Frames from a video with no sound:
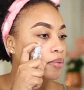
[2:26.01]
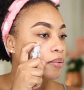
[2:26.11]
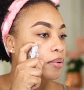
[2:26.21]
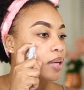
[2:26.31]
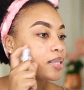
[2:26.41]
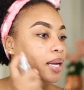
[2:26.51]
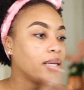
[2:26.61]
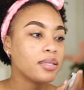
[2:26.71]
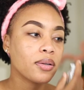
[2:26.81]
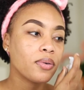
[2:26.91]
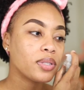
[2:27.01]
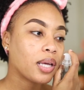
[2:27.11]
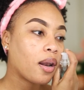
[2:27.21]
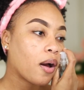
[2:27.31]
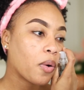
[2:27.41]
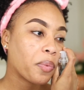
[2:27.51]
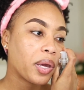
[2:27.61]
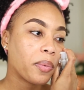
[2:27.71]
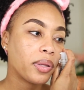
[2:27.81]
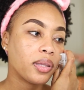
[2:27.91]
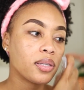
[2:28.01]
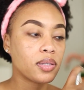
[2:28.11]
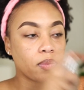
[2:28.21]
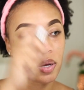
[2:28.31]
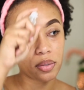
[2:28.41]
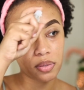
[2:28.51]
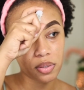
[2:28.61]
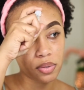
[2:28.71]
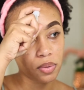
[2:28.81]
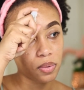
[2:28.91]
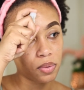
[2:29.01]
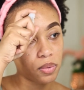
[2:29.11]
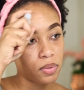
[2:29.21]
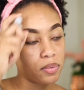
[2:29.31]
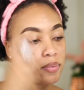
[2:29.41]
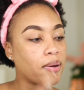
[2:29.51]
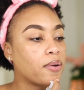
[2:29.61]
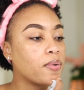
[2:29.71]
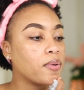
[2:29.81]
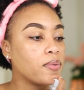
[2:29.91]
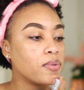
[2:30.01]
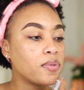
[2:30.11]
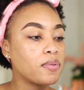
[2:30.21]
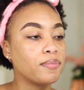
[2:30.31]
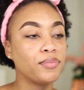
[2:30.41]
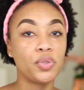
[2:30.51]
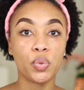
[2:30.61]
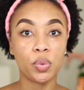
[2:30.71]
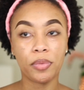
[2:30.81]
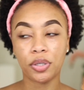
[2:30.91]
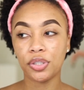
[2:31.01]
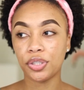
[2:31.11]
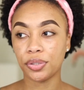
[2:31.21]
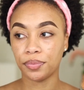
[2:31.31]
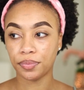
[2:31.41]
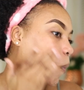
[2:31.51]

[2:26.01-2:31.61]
because a little goes a long way with this one, so I don't use too much.